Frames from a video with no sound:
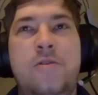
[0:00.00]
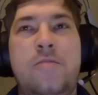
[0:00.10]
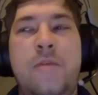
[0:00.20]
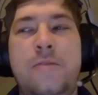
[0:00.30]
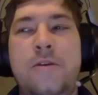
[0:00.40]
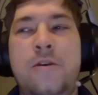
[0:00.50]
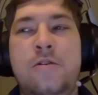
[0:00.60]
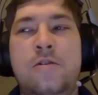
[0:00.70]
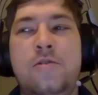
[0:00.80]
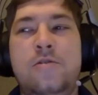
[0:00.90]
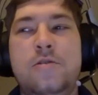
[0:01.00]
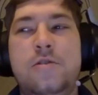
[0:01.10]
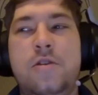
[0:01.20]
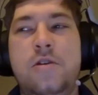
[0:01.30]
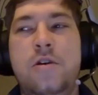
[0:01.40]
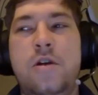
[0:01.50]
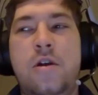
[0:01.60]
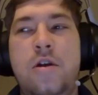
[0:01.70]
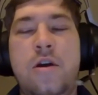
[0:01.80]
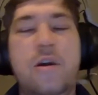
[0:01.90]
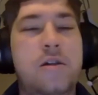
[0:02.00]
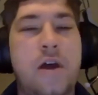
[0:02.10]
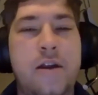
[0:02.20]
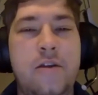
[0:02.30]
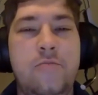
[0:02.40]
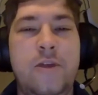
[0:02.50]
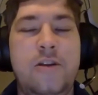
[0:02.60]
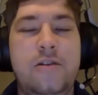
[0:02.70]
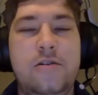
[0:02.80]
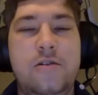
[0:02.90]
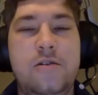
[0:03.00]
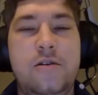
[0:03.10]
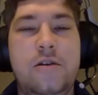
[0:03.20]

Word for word: or maybe your goals are not aligned and you may need to,